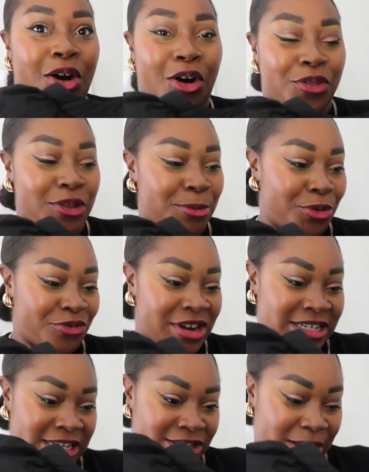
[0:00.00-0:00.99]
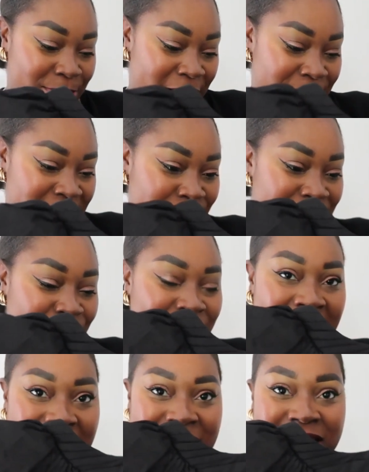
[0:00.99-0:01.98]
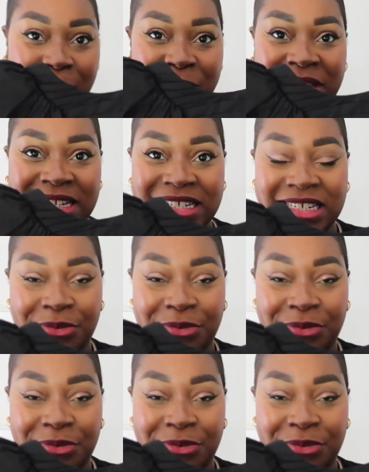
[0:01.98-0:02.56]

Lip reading: on them already, so I'm hoping this one's going to add something